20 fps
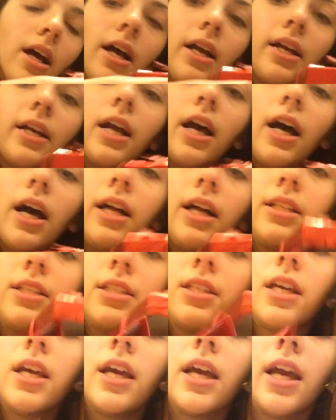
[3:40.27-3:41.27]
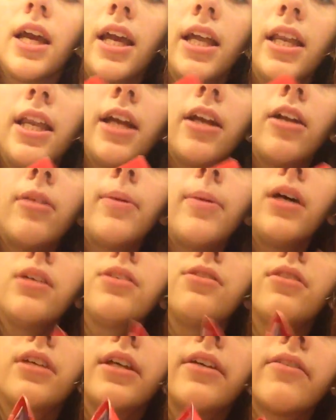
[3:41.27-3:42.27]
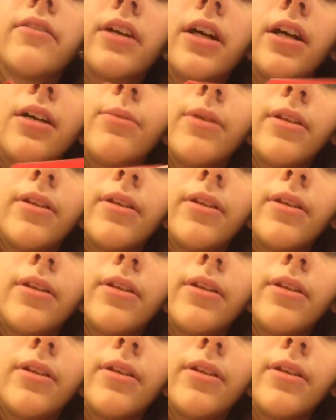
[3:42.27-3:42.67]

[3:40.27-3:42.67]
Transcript: I got an Aeropostale gift card